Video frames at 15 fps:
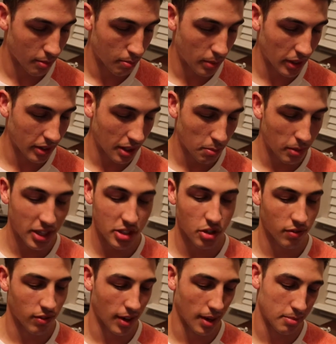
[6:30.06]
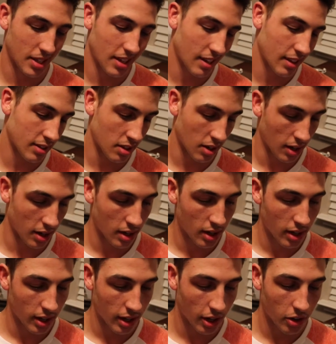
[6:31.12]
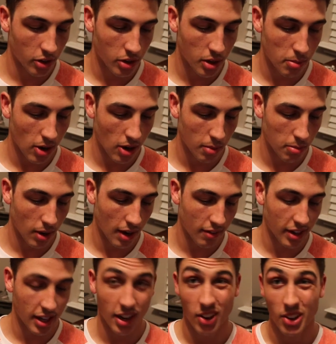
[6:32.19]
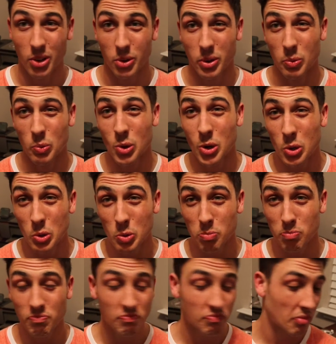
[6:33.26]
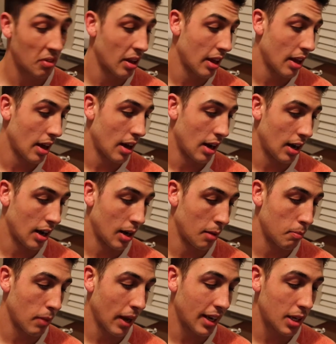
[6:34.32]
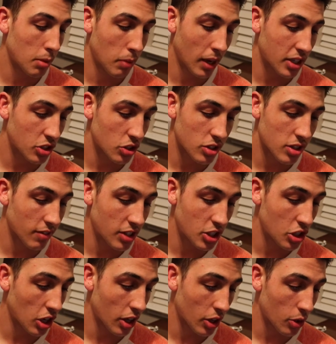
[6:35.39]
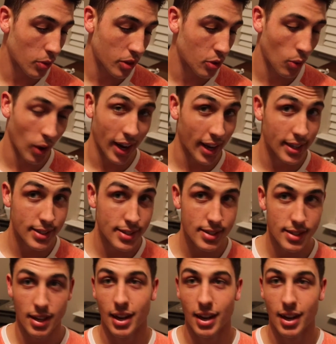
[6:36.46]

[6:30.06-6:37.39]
Building picture frames, that's all right. Karaoke bar, private karaoke room. Painting pictures of each other with crayons.